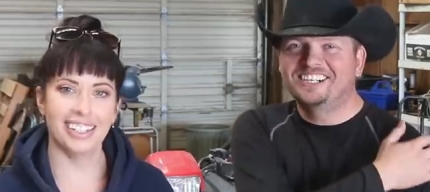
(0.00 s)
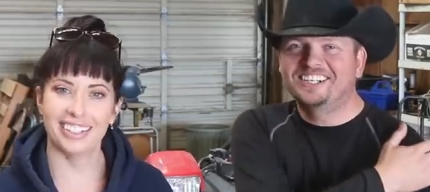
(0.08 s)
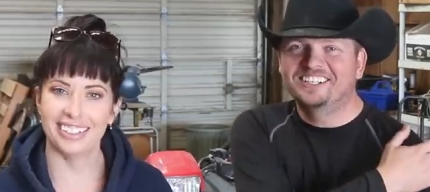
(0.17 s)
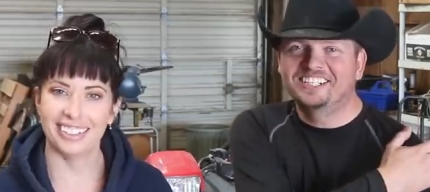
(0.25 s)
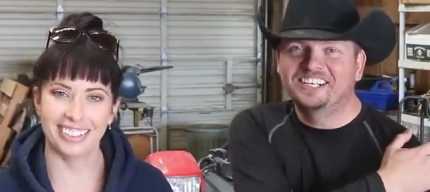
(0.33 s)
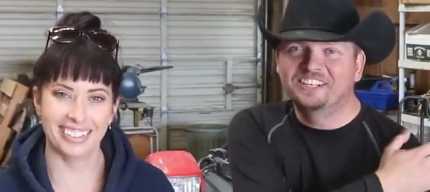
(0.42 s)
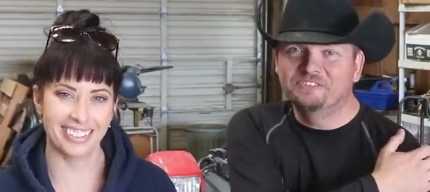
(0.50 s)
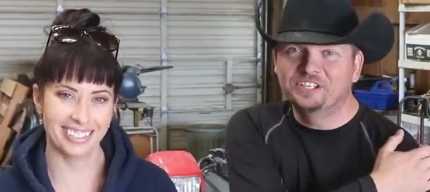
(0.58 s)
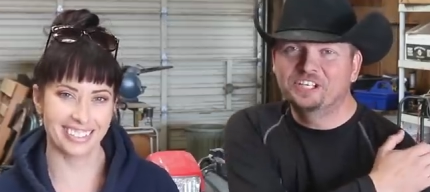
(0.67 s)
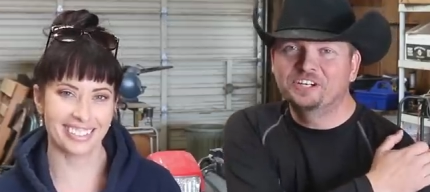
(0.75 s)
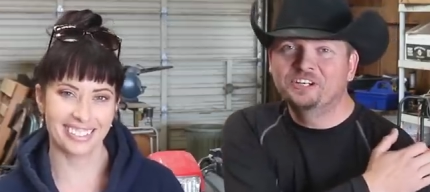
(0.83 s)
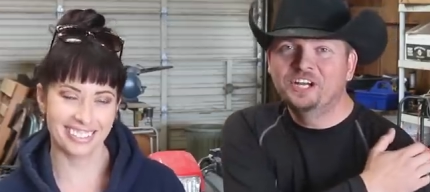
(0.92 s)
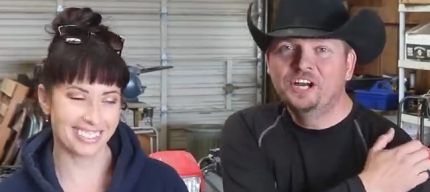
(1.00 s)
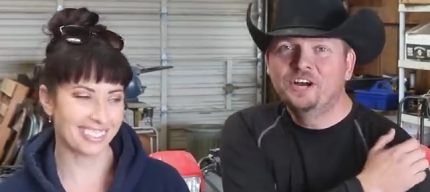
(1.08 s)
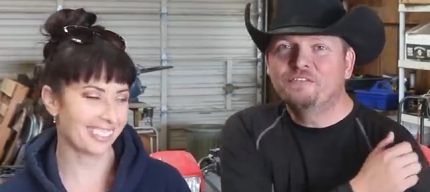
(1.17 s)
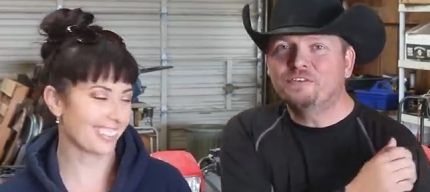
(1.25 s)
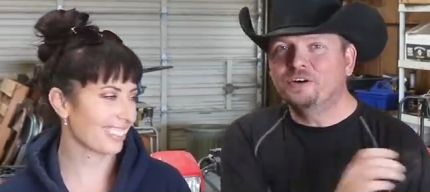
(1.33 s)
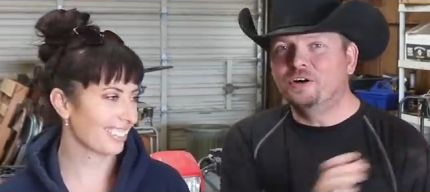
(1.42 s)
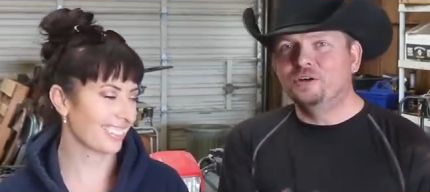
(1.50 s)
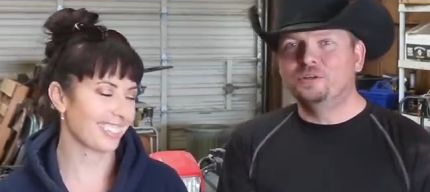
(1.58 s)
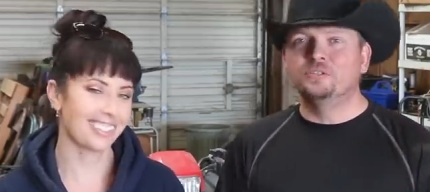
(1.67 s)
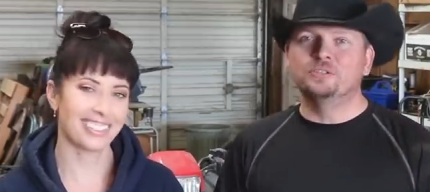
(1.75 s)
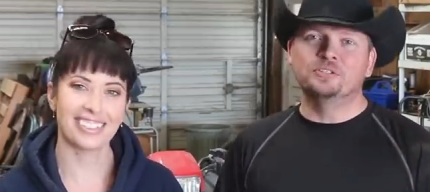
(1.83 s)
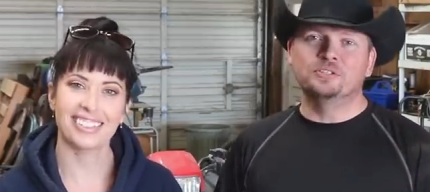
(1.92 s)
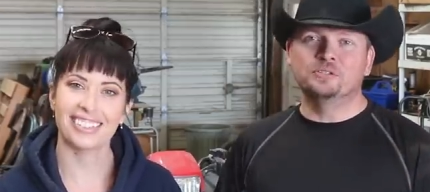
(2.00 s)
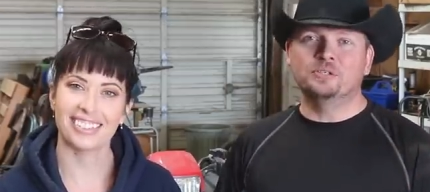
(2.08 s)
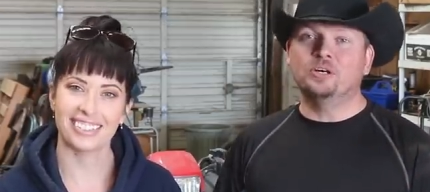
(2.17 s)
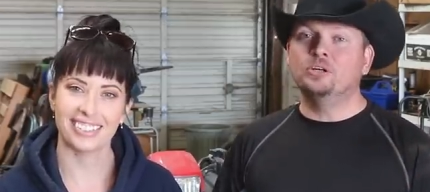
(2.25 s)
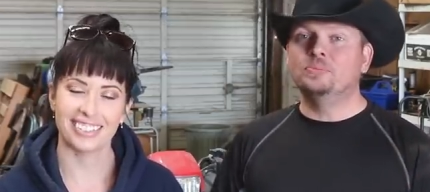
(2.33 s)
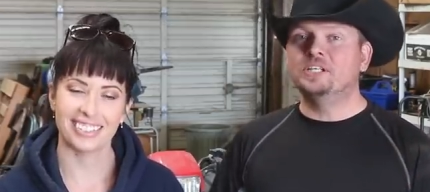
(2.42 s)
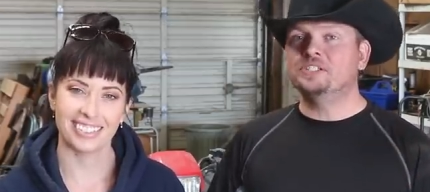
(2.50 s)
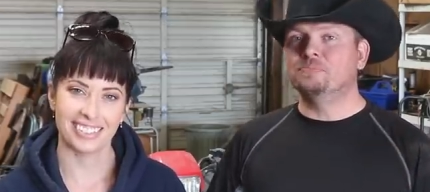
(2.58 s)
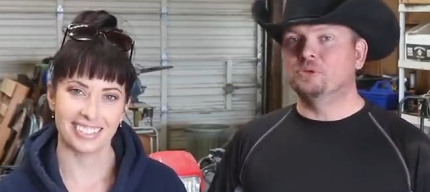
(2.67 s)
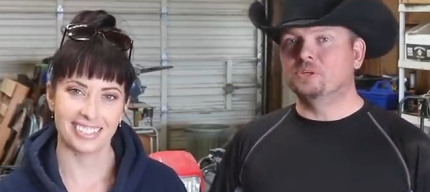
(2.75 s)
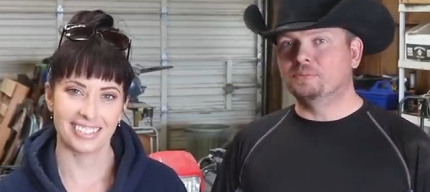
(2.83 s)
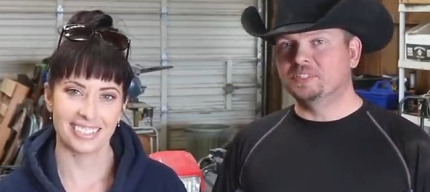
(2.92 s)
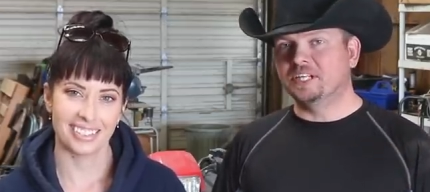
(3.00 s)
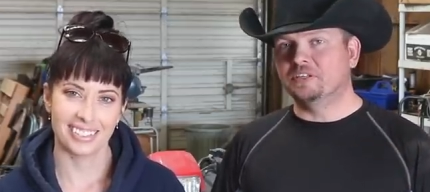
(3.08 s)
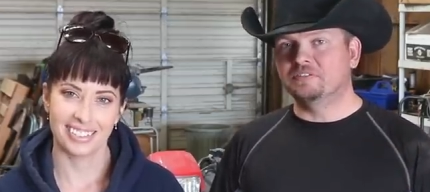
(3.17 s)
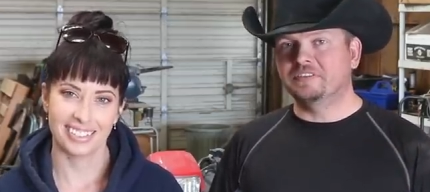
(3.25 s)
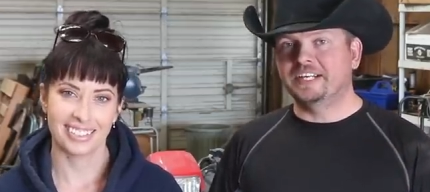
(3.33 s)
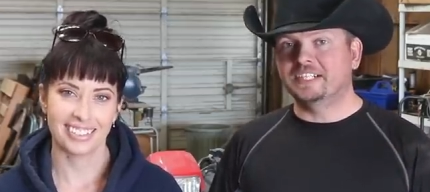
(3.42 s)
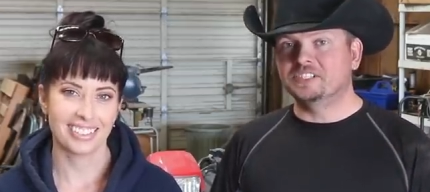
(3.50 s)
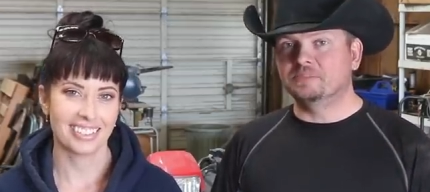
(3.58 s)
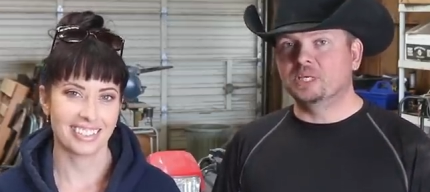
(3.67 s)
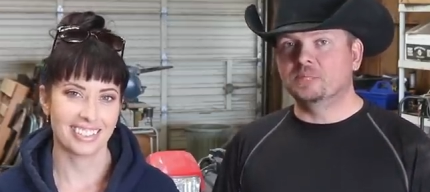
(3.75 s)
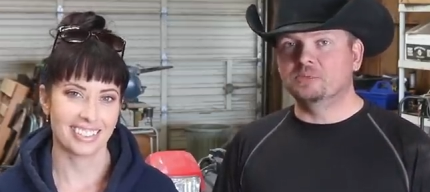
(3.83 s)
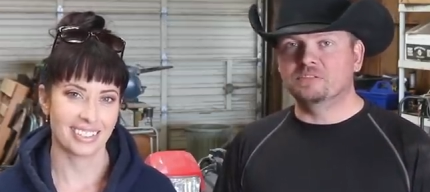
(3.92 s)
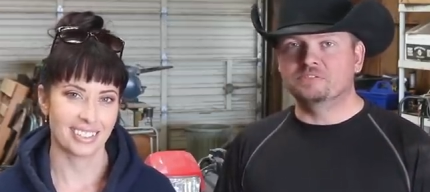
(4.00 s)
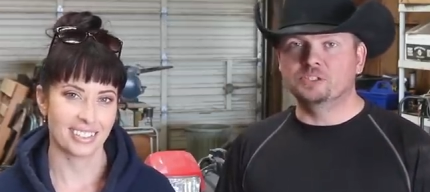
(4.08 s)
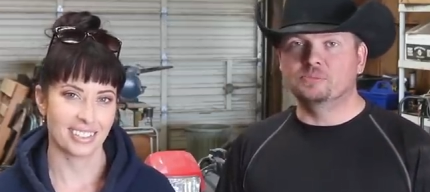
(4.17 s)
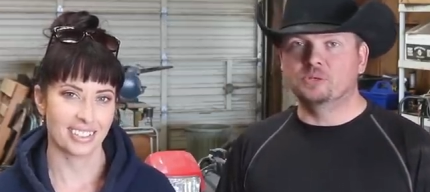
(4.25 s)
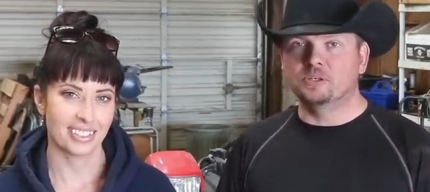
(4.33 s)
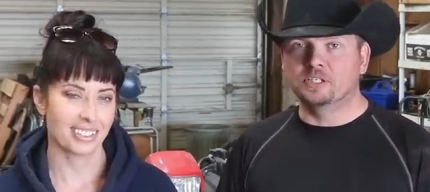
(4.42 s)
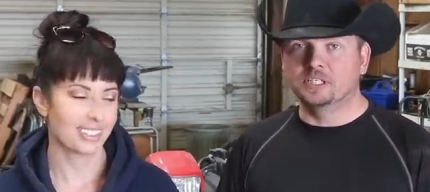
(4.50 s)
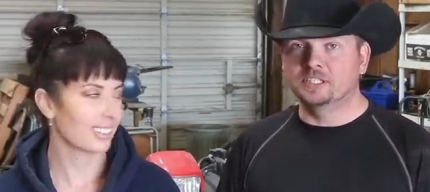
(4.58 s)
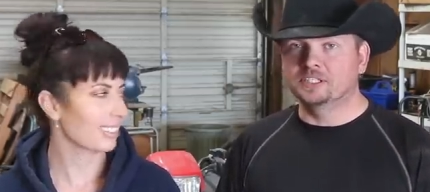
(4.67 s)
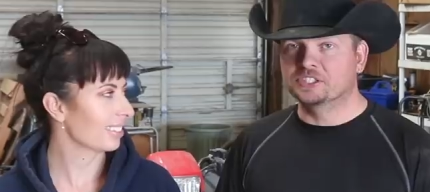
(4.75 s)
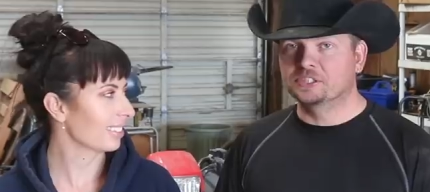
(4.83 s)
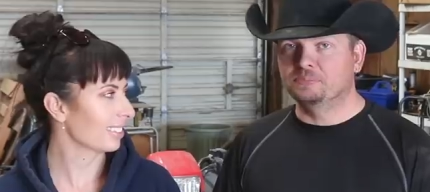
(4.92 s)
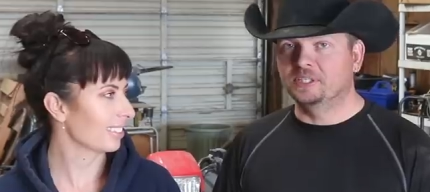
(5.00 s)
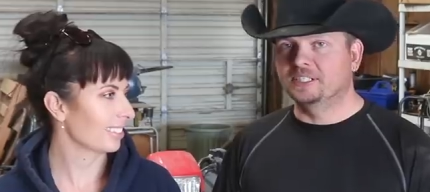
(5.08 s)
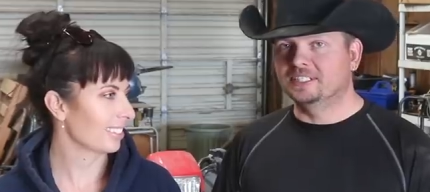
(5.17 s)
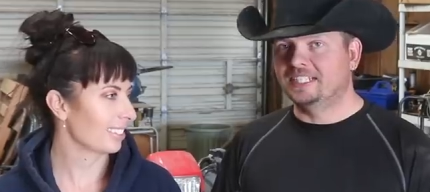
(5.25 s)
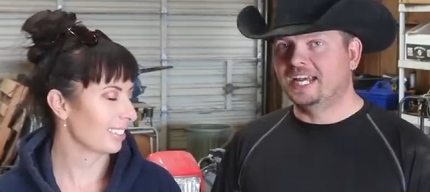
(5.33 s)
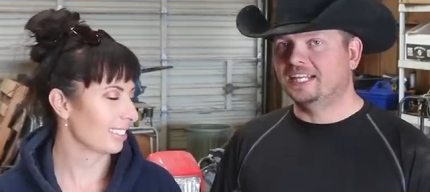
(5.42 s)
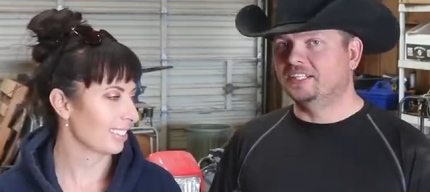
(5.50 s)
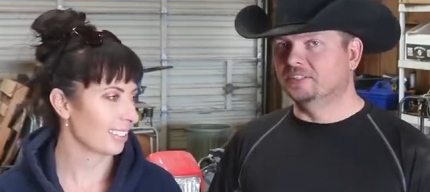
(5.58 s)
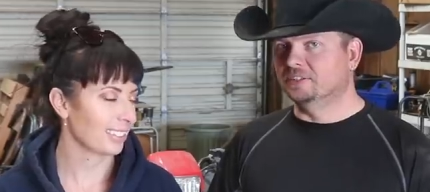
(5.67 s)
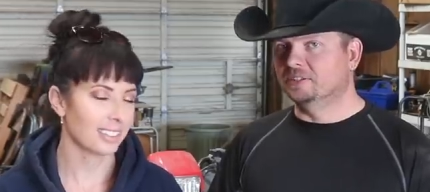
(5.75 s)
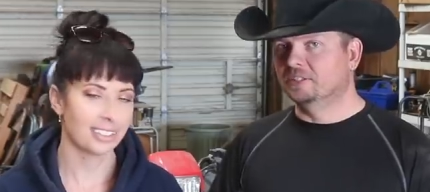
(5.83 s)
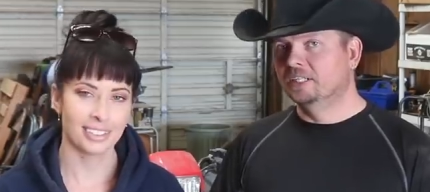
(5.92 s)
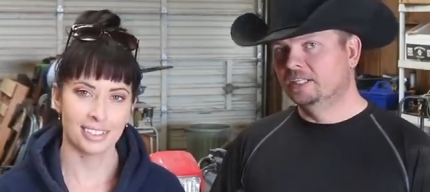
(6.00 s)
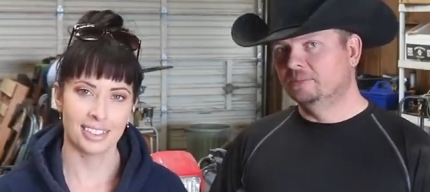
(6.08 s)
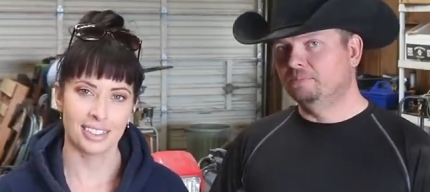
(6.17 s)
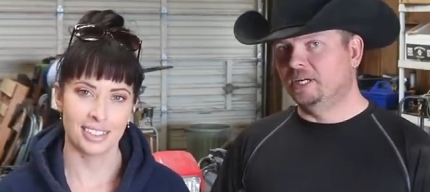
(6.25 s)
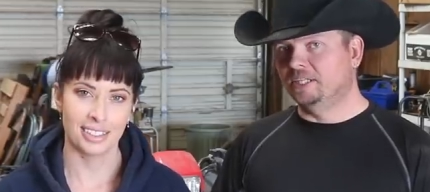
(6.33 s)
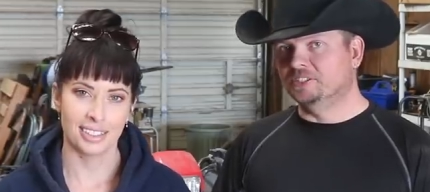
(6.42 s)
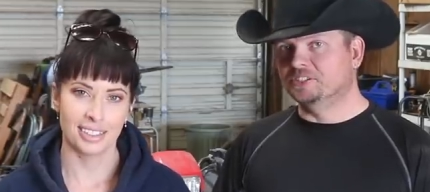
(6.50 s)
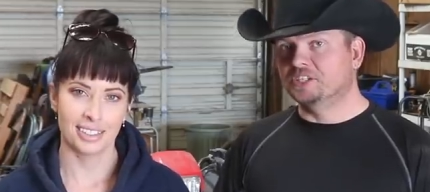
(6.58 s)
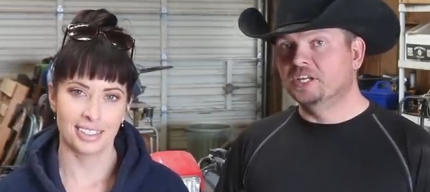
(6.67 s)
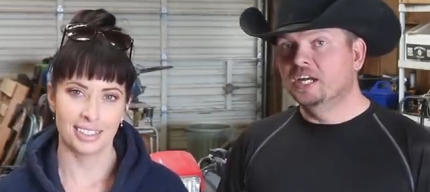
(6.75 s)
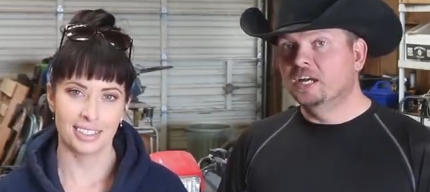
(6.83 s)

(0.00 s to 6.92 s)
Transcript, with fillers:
Speaker 1: around to the end of the video for a whole new, a whole bunch more potato facts and maybe a few more uh, spudtacular puns.